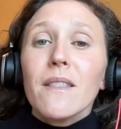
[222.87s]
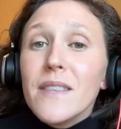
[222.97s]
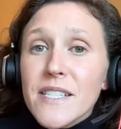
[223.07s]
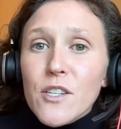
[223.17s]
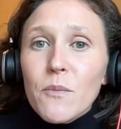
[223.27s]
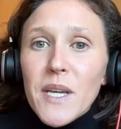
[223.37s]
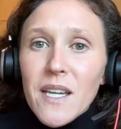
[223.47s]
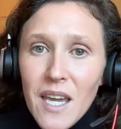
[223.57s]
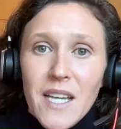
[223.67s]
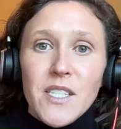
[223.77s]
this could be
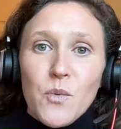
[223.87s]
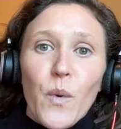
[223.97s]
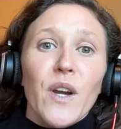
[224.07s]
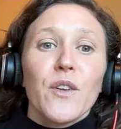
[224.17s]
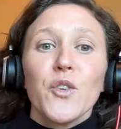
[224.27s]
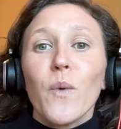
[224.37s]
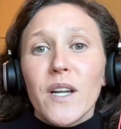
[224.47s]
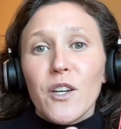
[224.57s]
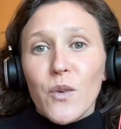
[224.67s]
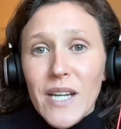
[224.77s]
a case where you
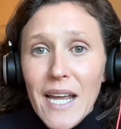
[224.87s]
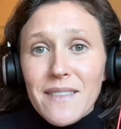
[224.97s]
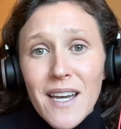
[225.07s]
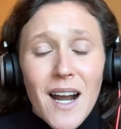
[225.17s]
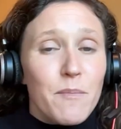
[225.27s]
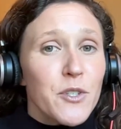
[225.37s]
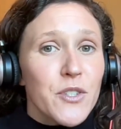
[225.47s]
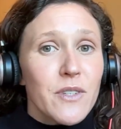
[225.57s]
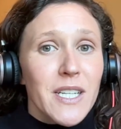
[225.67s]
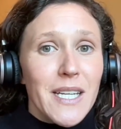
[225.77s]
want to create that
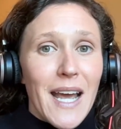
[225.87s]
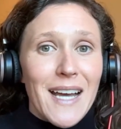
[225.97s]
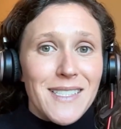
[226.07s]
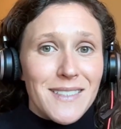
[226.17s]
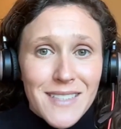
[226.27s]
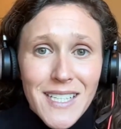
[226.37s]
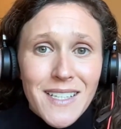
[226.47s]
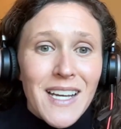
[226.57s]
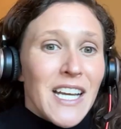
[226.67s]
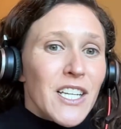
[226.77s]
opportunity as a lead